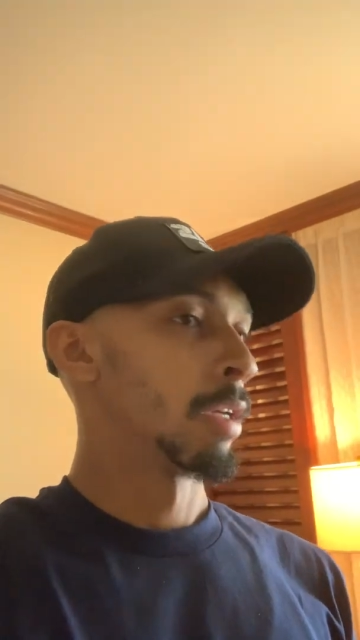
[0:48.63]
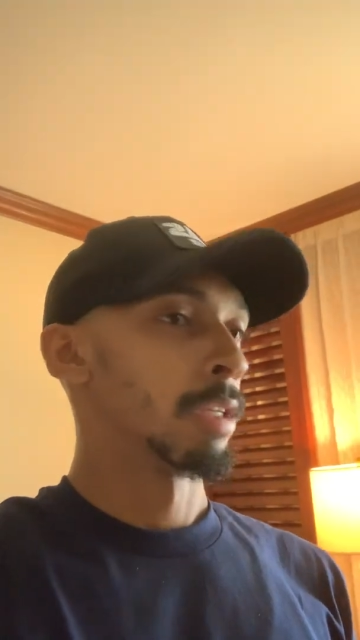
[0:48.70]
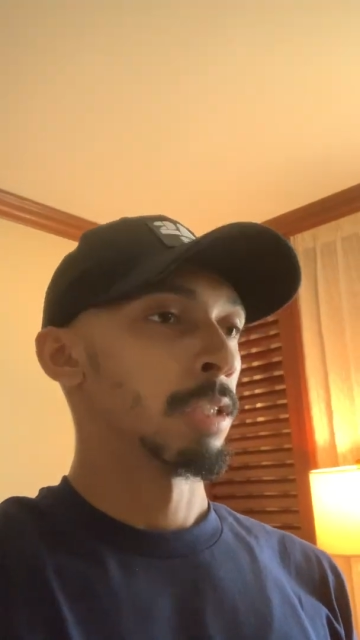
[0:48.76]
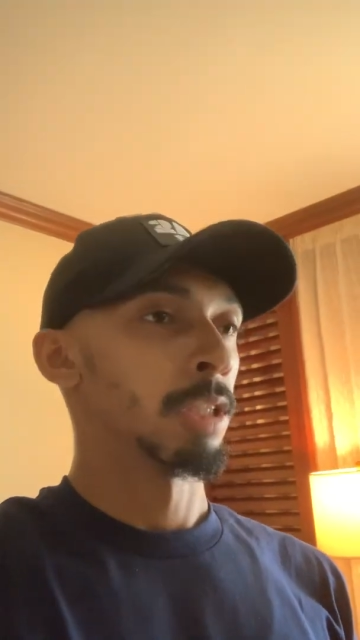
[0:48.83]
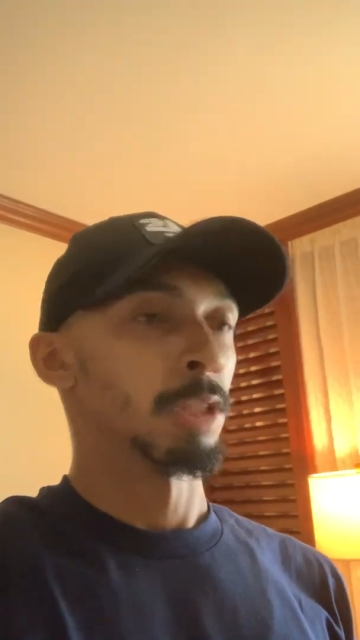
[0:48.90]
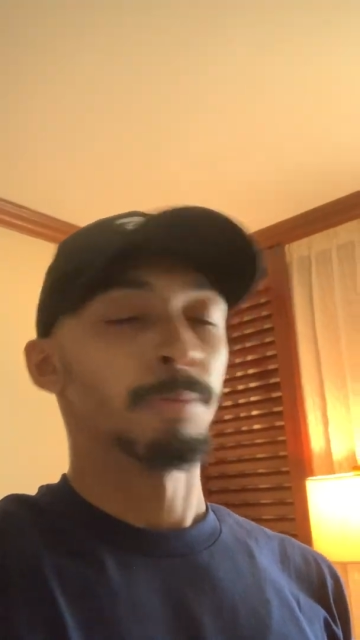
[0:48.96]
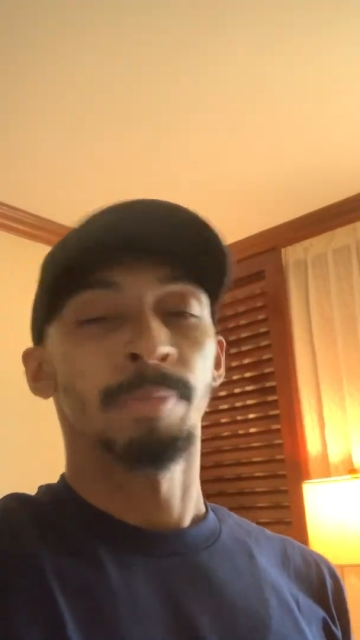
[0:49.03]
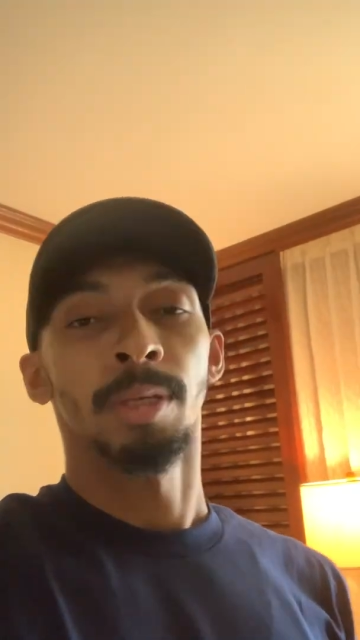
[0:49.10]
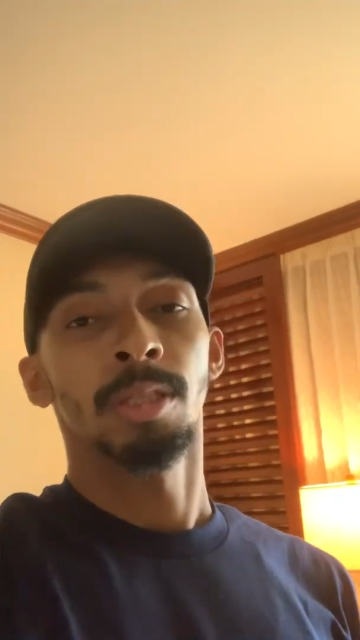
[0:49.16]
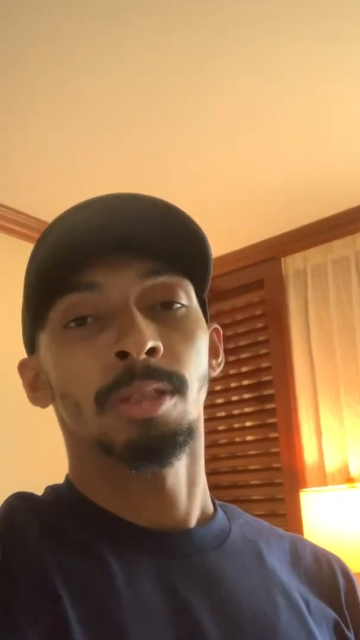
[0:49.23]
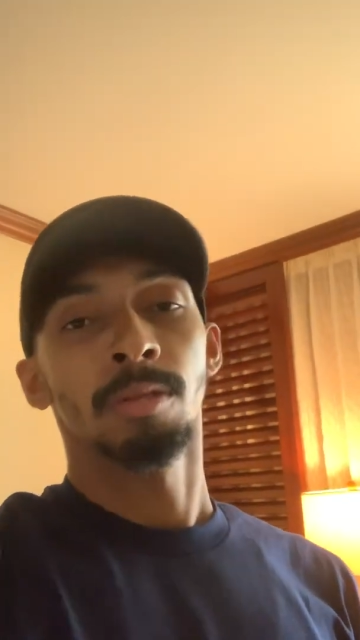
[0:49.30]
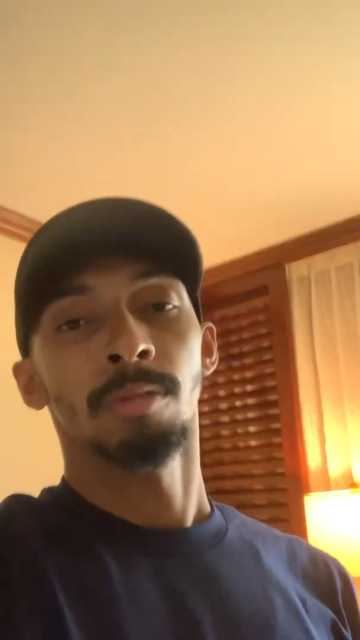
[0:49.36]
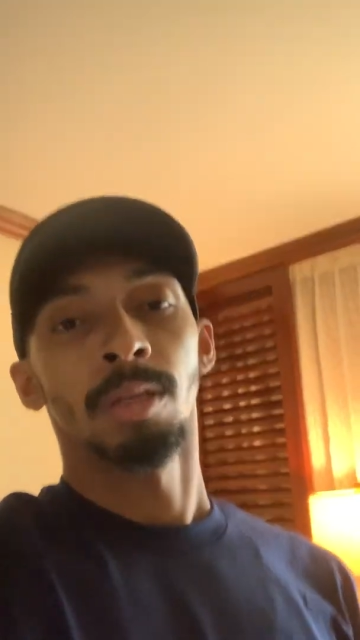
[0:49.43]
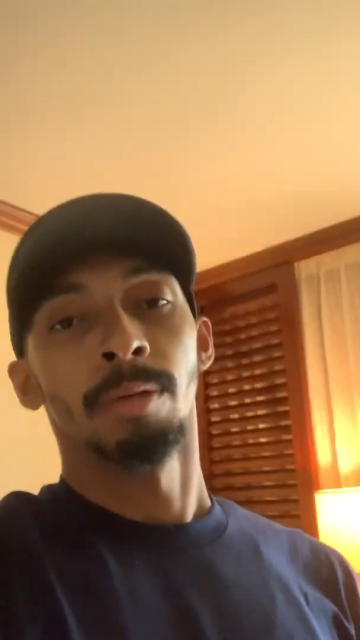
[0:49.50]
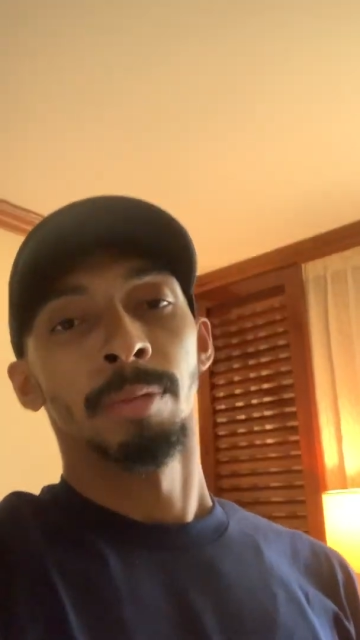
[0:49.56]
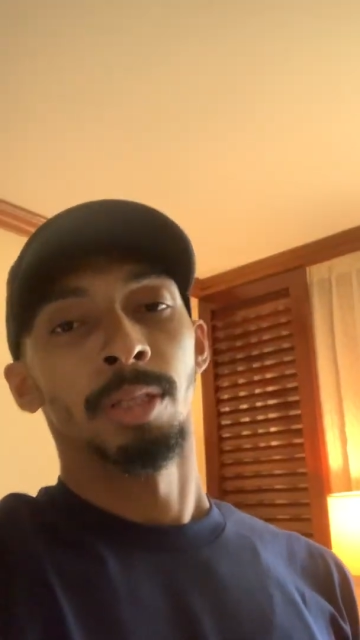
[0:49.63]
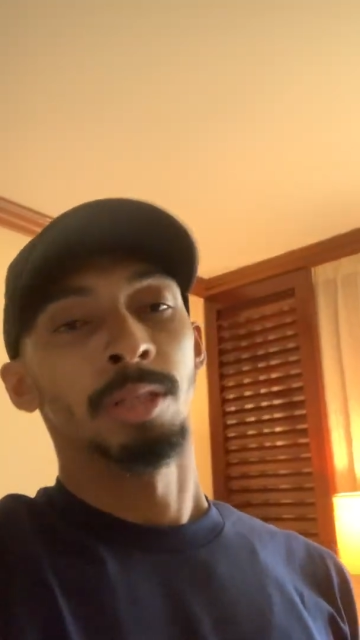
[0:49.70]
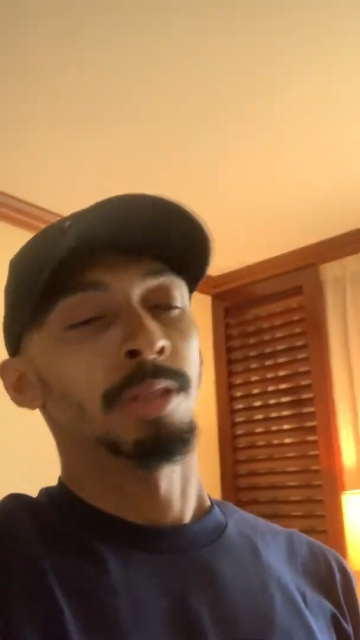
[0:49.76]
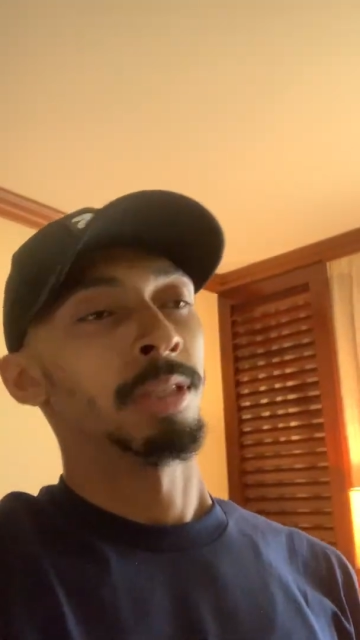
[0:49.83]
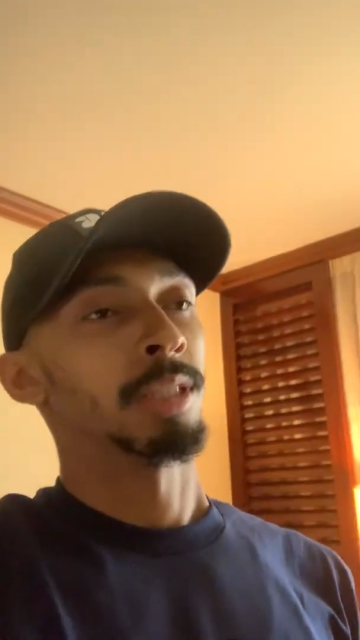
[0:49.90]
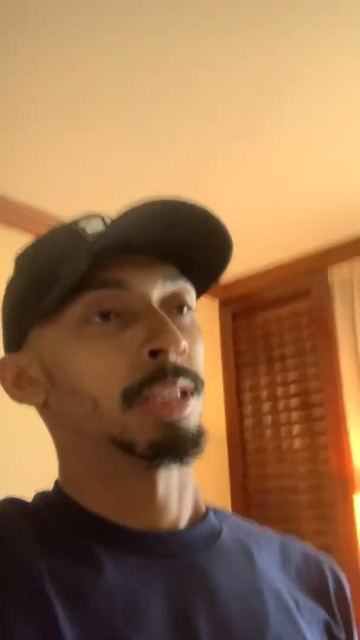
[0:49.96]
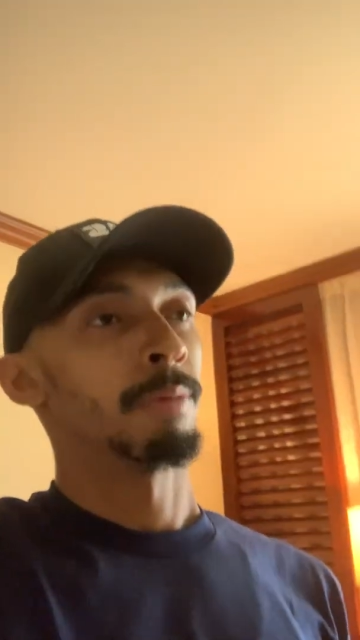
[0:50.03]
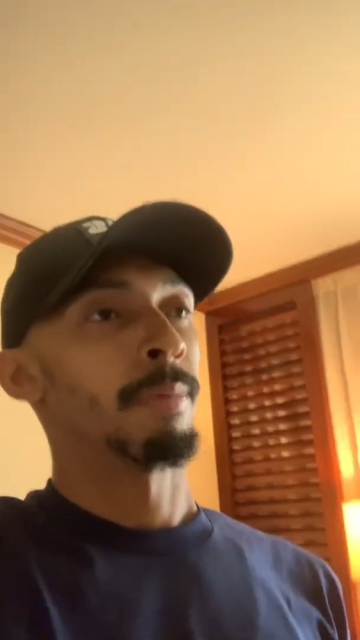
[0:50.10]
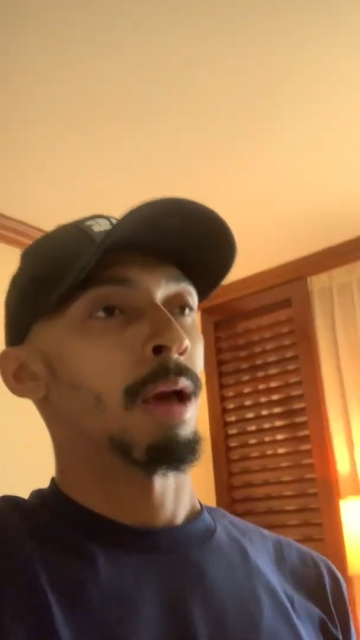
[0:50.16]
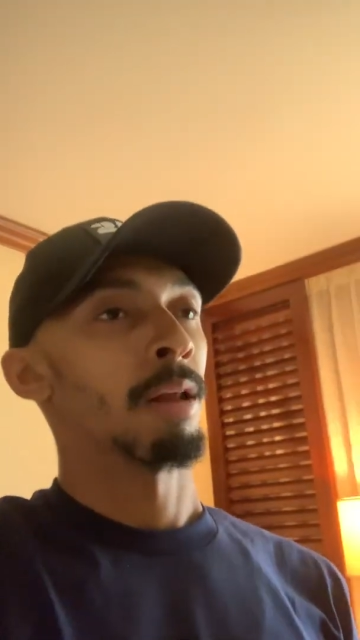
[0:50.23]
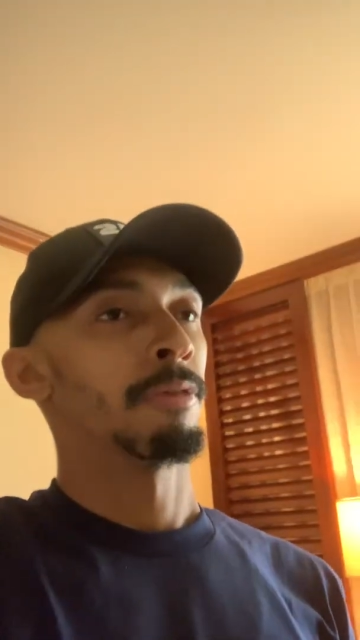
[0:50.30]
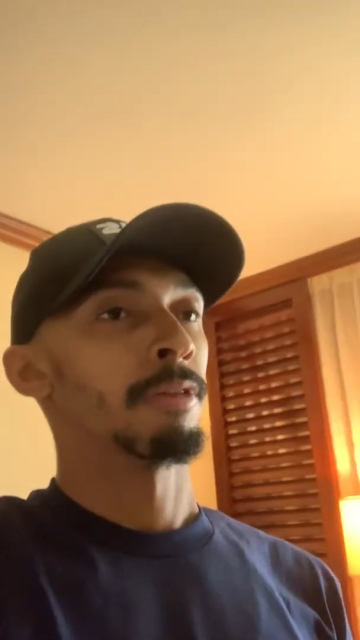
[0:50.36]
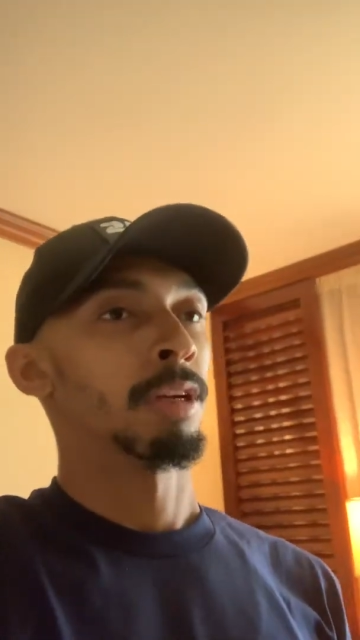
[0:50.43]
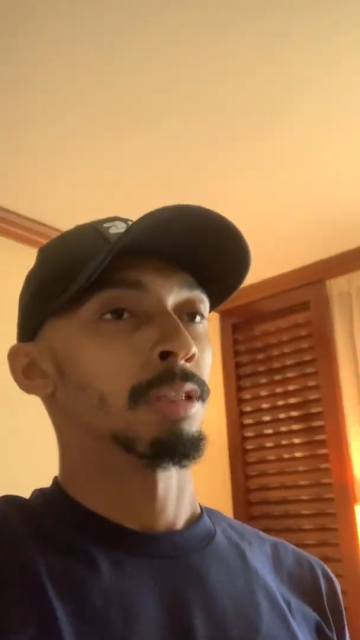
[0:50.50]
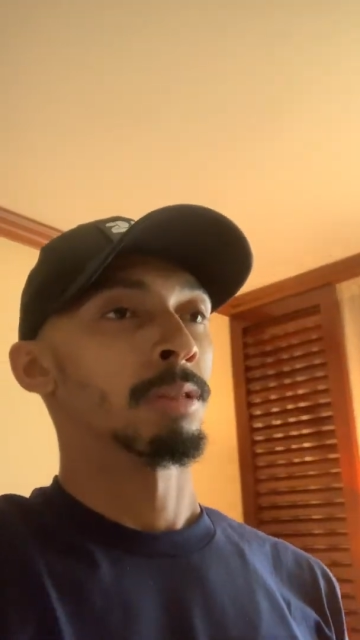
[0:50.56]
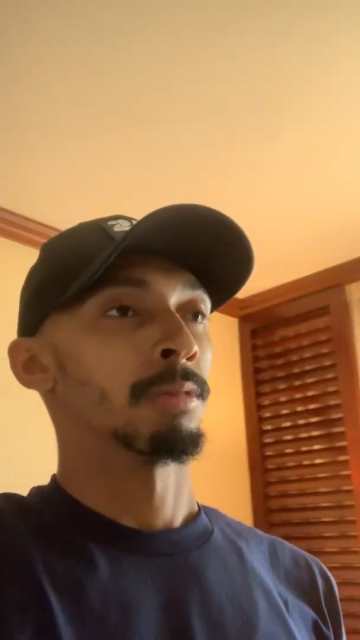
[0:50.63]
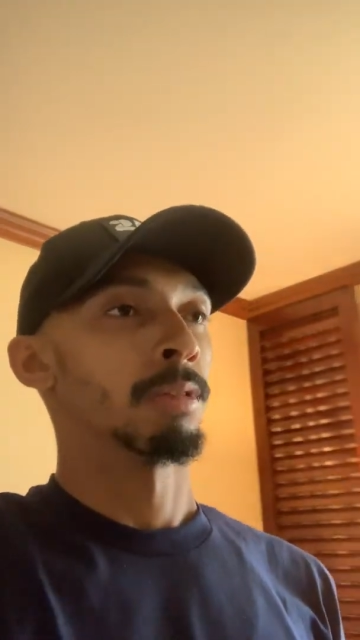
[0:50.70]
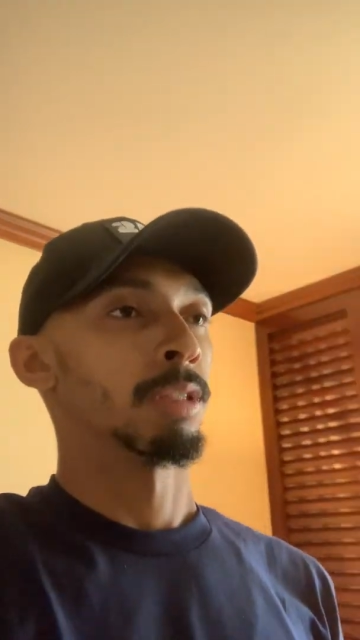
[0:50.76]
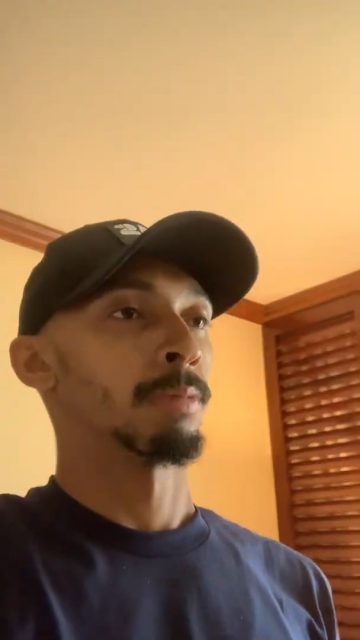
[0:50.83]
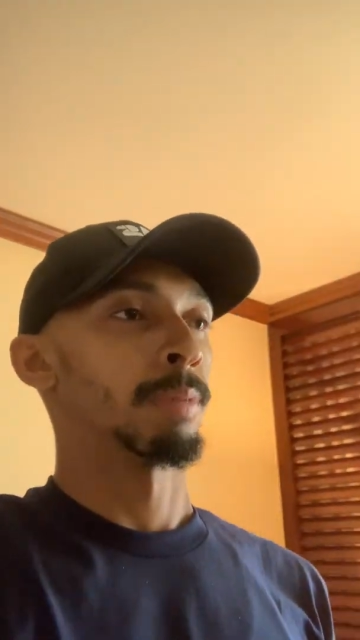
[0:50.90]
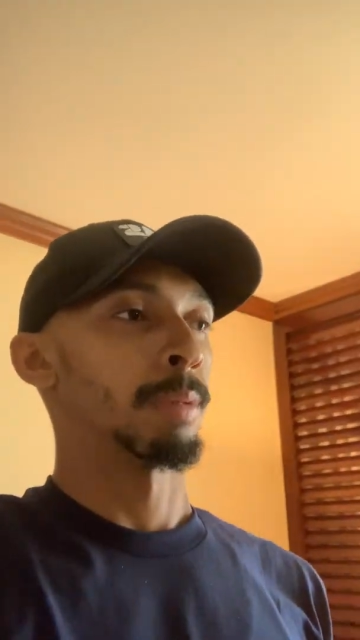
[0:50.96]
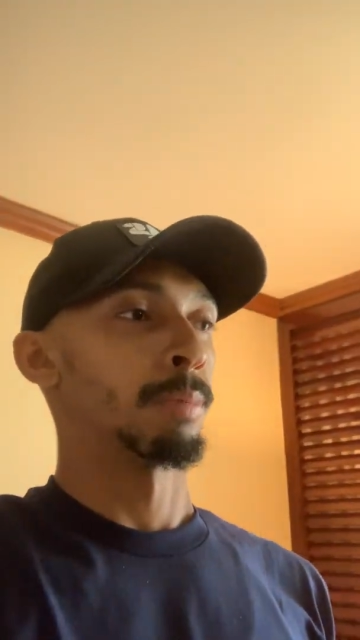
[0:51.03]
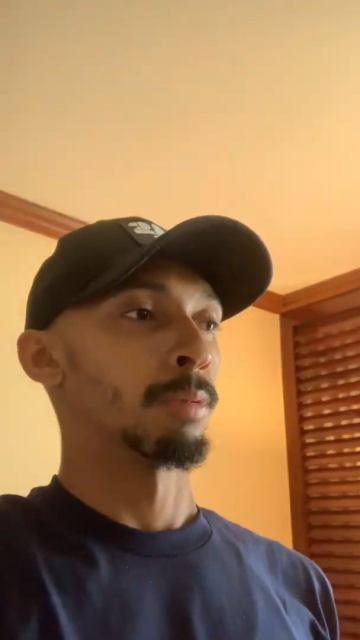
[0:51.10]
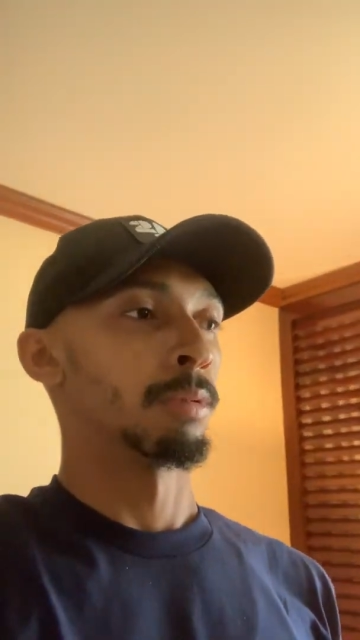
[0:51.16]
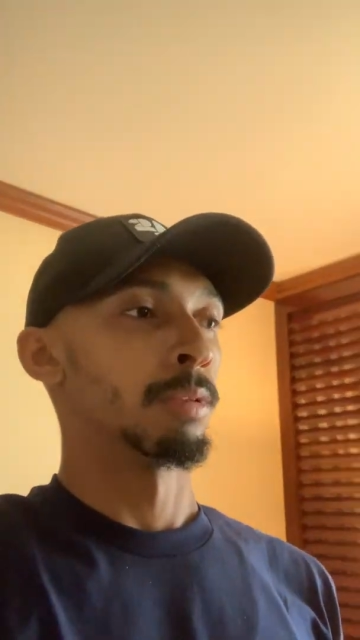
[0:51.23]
speaks to them, and you can see it manifest through these people.